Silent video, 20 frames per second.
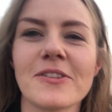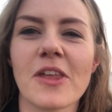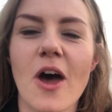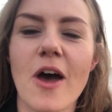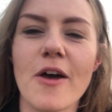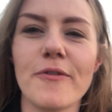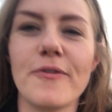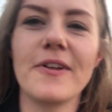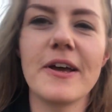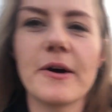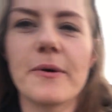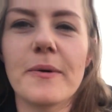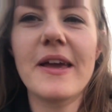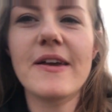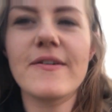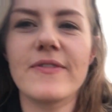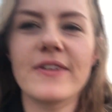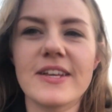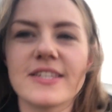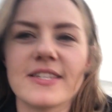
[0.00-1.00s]
hopefully it'll
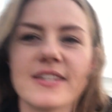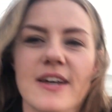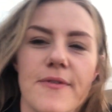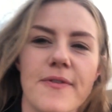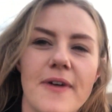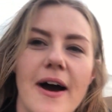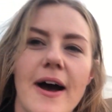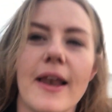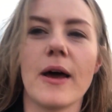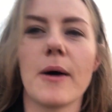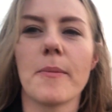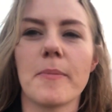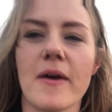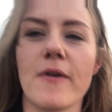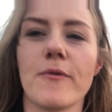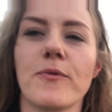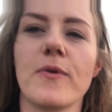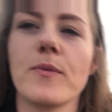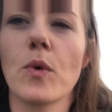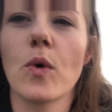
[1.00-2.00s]
even itself out a little bit
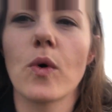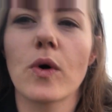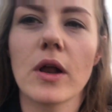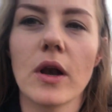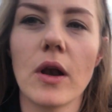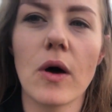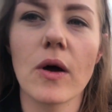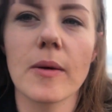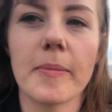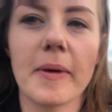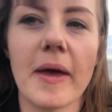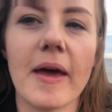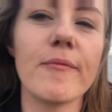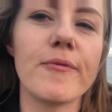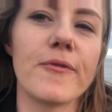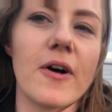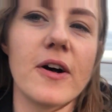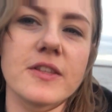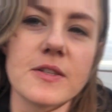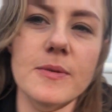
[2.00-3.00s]
if we walk along a bit and
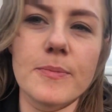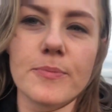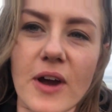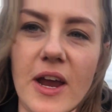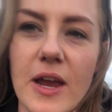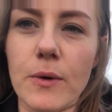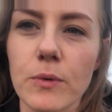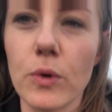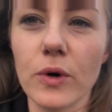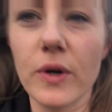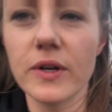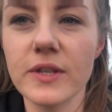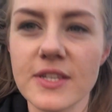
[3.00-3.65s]
find some breakwaters.